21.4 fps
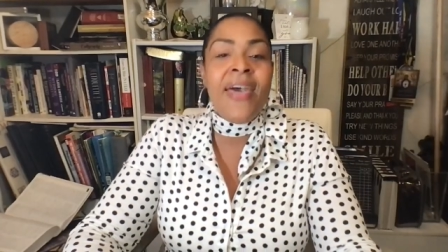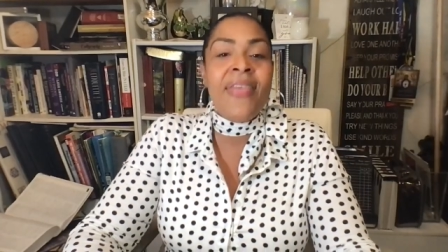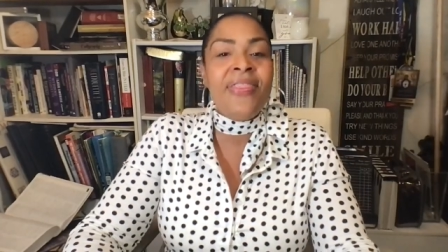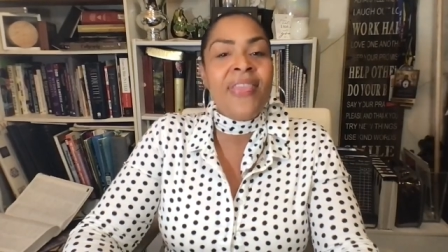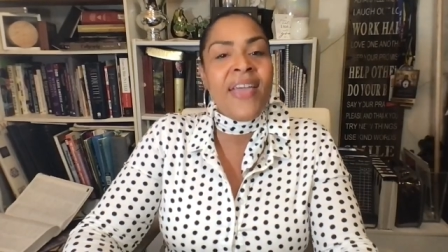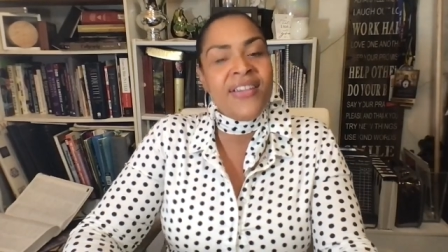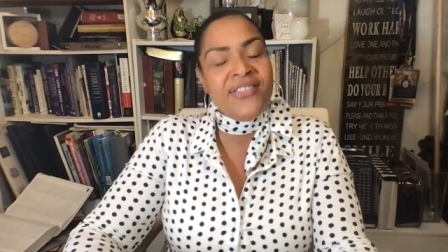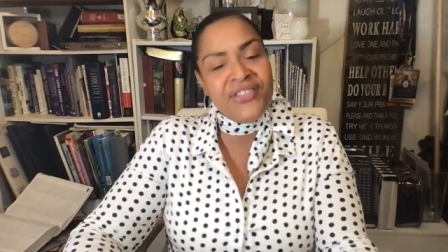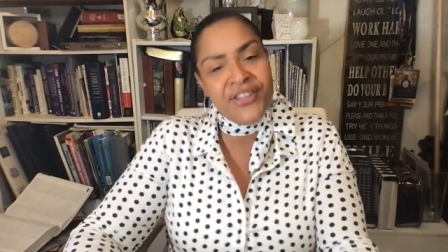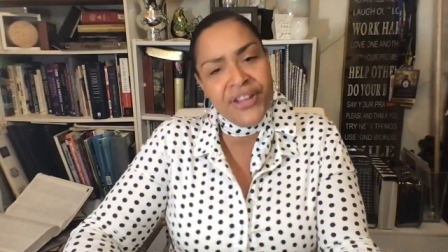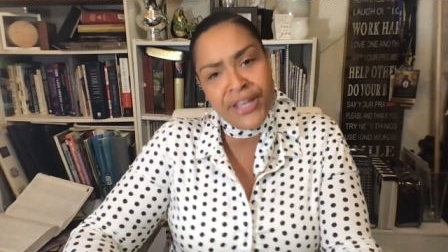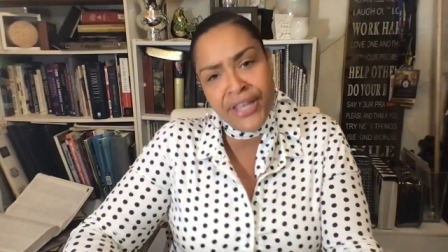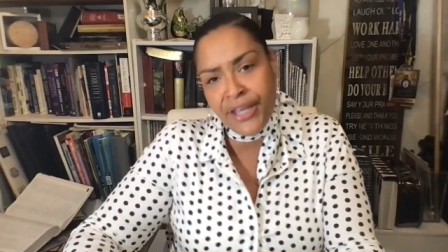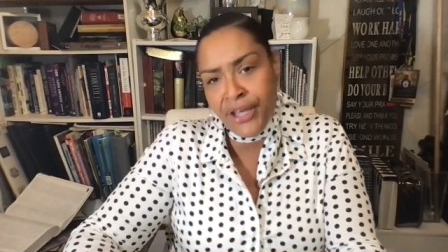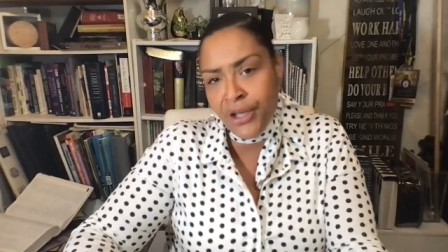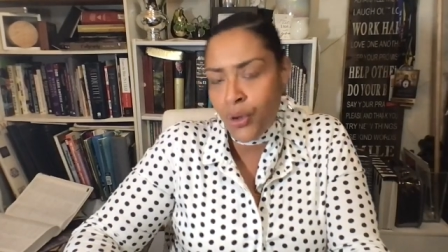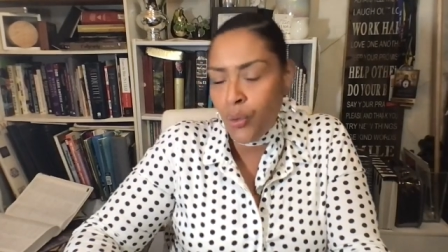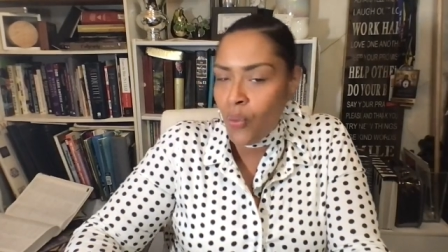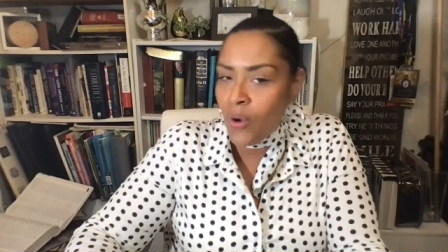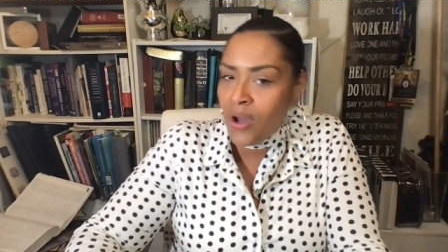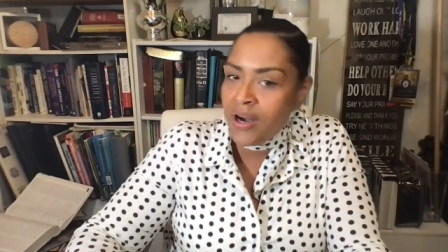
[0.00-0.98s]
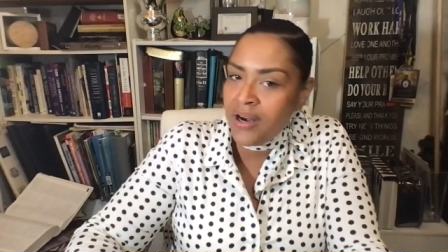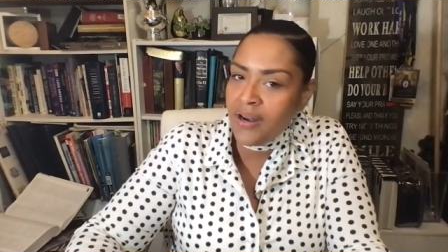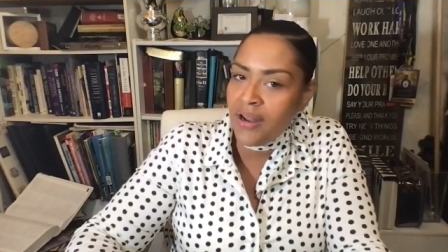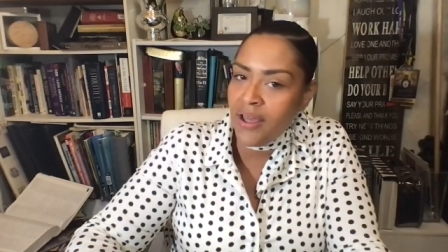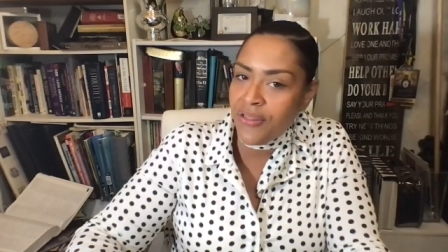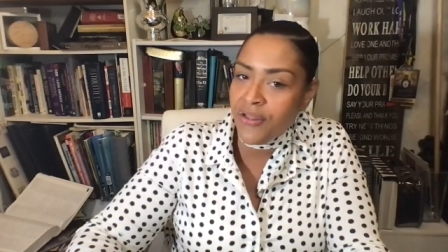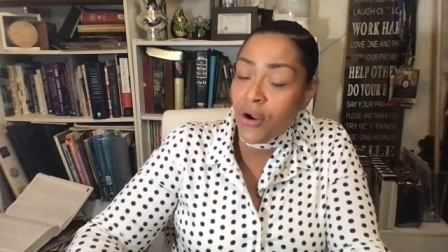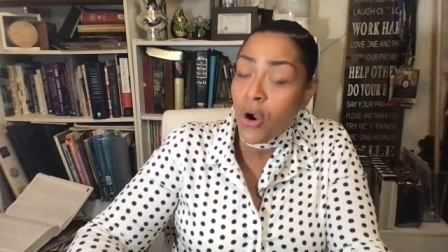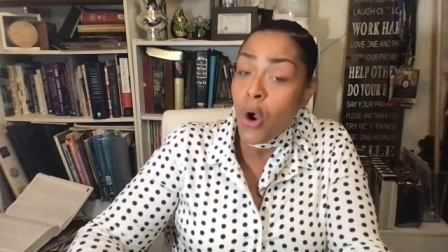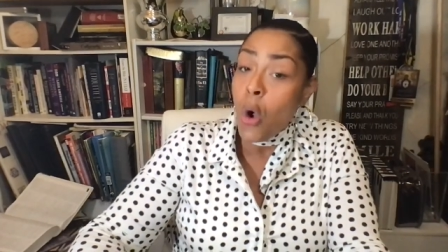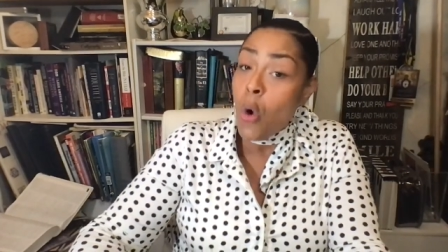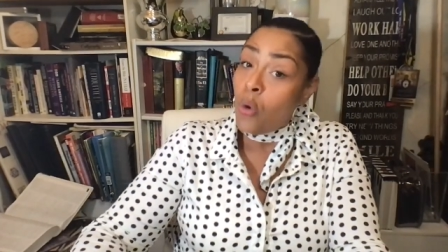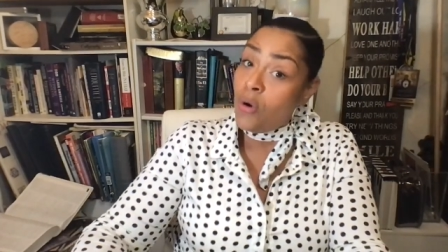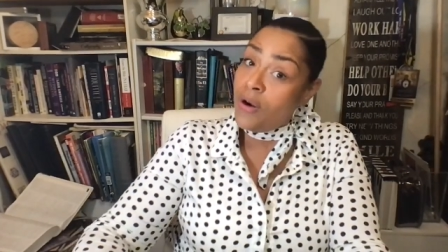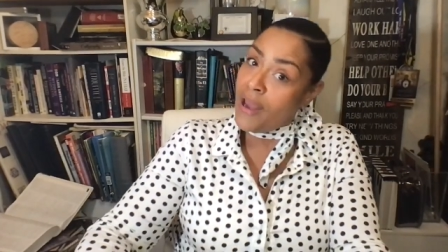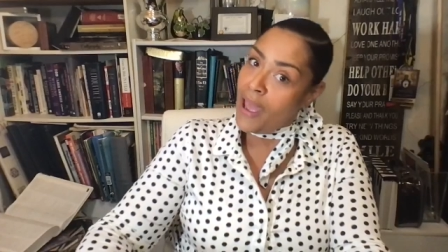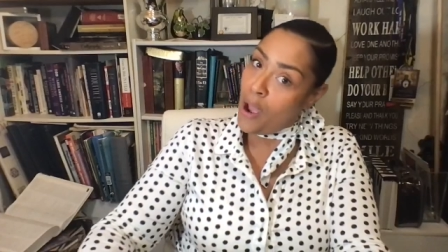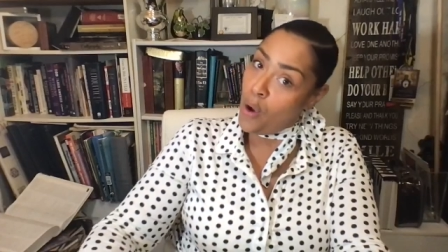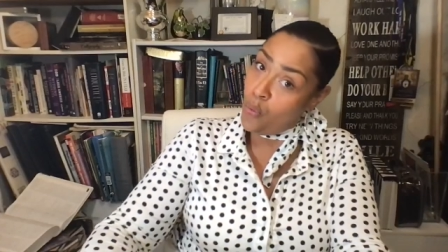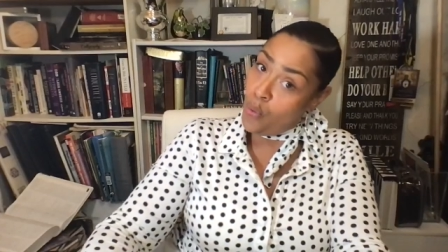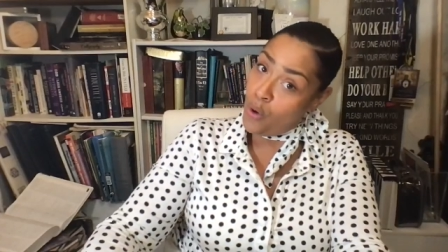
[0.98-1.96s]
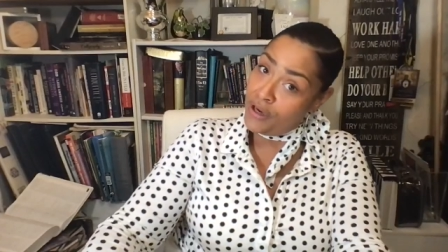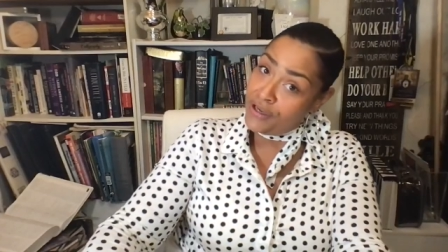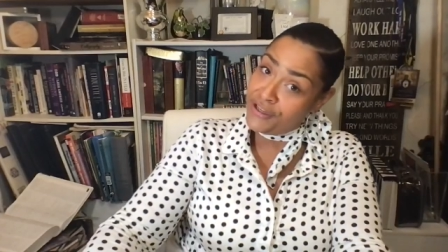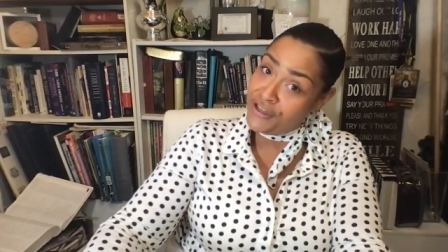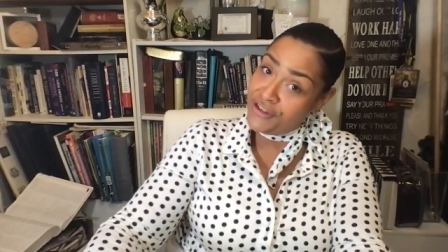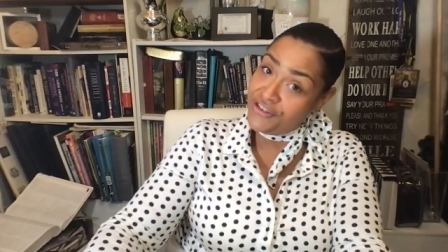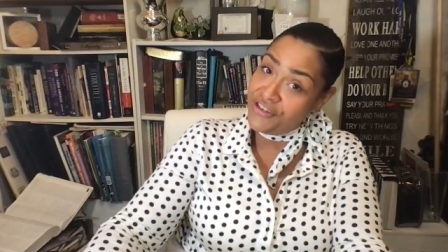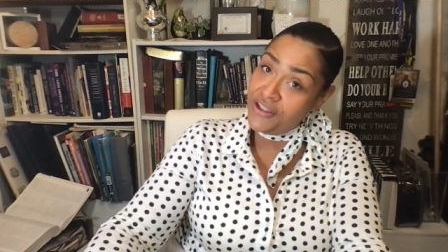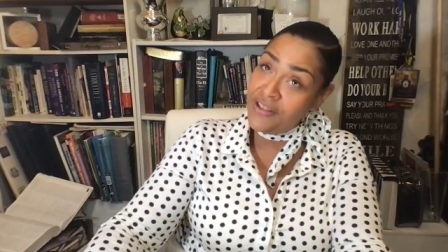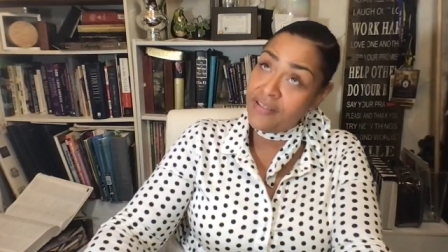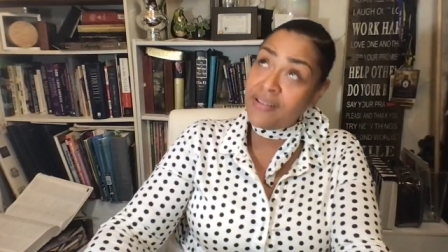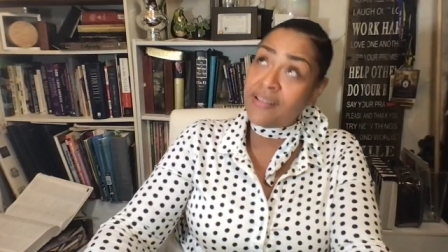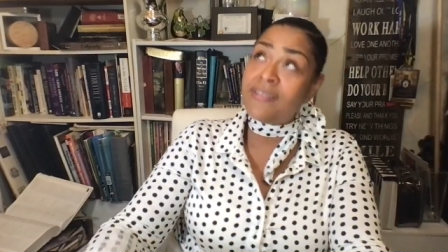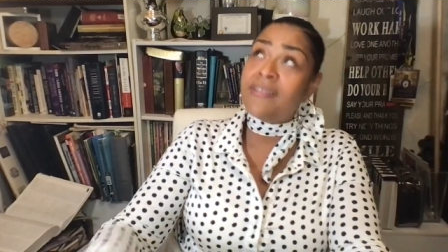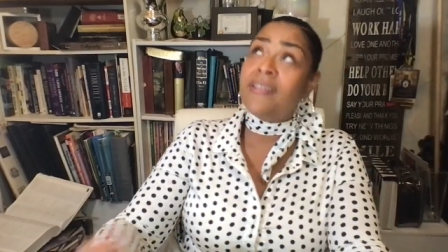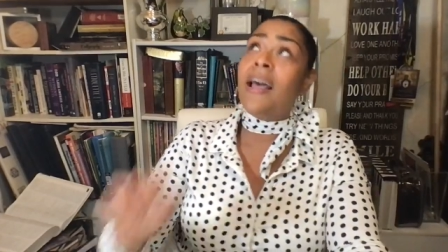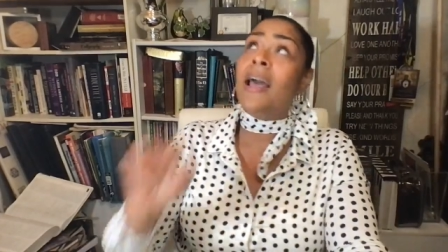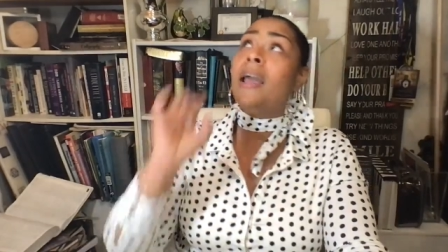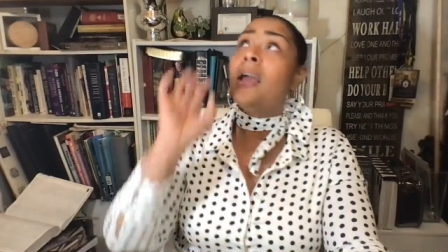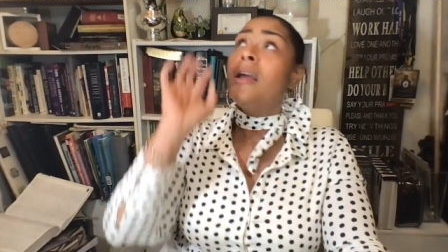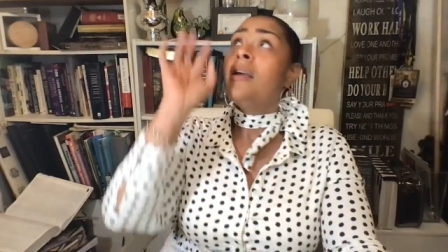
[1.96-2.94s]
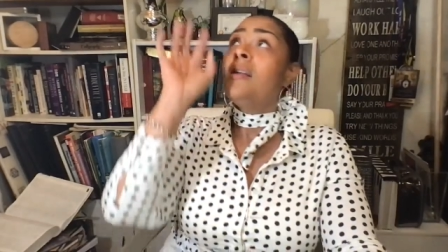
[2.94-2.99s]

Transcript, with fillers: they should kill one another. Now, what did Jesus say?